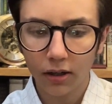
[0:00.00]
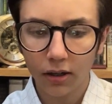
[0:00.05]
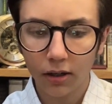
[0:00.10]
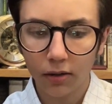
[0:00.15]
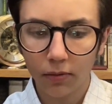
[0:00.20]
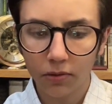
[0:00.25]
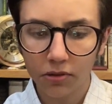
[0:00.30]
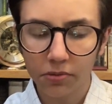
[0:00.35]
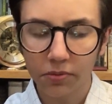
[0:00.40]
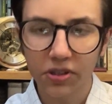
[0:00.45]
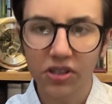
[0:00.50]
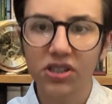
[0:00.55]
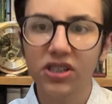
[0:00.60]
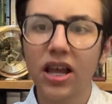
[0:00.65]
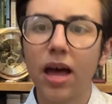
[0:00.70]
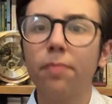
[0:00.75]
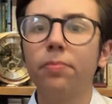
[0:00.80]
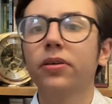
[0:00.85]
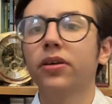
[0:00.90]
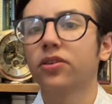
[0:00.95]
what's the word,
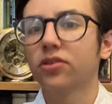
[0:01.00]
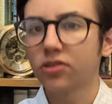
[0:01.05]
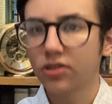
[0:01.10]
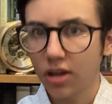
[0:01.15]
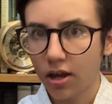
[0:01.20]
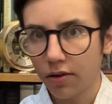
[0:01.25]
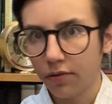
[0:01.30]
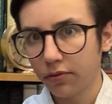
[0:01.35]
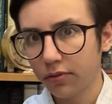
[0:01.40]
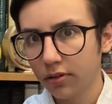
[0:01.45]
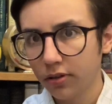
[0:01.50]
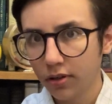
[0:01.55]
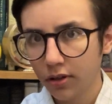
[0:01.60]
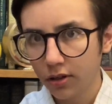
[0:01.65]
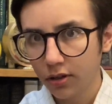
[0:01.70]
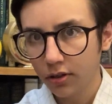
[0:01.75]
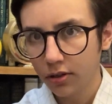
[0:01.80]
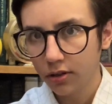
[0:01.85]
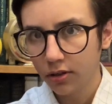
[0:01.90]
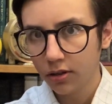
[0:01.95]
stepping stone.
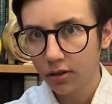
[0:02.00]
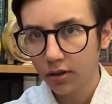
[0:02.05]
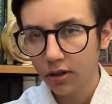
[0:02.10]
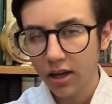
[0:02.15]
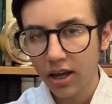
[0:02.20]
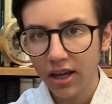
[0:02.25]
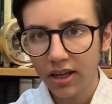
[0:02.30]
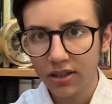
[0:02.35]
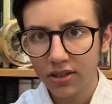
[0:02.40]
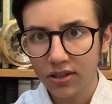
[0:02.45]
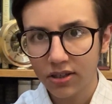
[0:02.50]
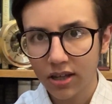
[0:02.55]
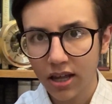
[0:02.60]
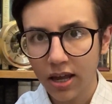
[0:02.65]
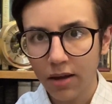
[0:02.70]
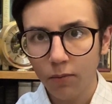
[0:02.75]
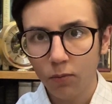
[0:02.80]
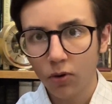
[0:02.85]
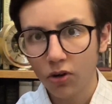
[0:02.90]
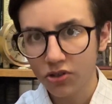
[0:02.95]

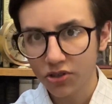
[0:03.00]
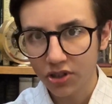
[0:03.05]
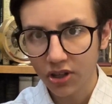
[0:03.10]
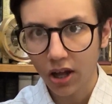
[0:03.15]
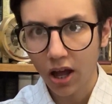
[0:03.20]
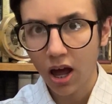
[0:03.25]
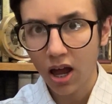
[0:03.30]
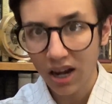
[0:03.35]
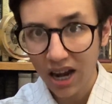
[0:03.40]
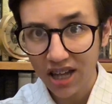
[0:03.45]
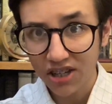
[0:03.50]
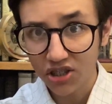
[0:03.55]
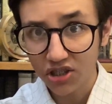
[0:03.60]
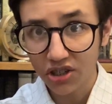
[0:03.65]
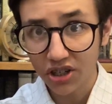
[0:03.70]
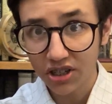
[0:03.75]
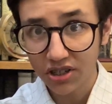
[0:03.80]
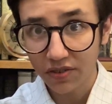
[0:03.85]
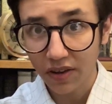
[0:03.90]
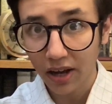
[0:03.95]
It was a
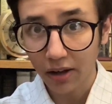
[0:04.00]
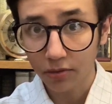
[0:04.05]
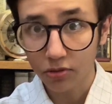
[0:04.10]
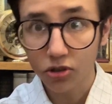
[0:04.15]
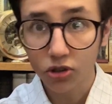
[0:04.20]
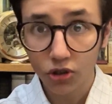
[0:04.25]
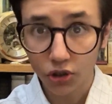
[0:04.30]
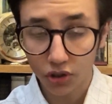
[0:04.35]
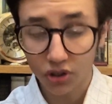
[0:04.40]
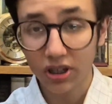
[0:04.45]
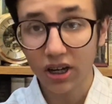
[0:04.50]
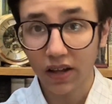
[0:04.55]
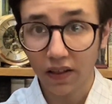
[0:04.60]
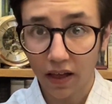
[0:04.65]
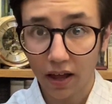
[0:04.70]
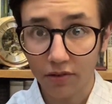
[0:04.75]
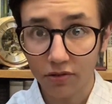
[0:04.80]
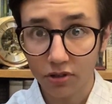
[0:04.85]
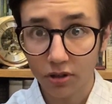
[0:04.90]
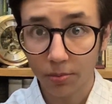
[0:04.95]
legislative house, just like the
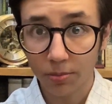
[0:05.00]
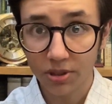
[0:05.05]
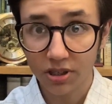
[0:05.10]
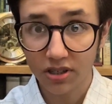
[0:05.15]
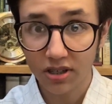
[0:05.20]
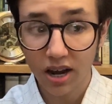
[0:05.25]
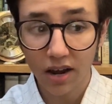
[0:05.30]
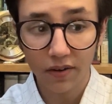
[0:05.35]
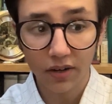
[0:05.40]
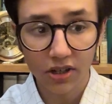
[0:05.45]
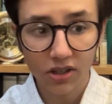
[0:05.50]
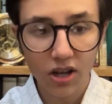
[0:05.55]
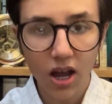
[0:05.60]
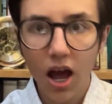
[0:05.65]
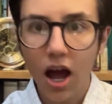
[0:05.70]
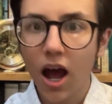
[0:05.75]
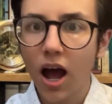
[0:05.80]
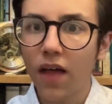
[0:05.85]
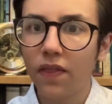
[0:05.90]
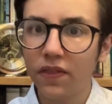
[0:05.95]
House of Commons is nowadays.
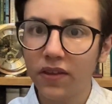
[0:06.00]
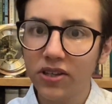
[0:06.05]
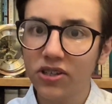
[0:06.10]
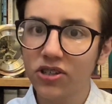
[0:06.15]
And this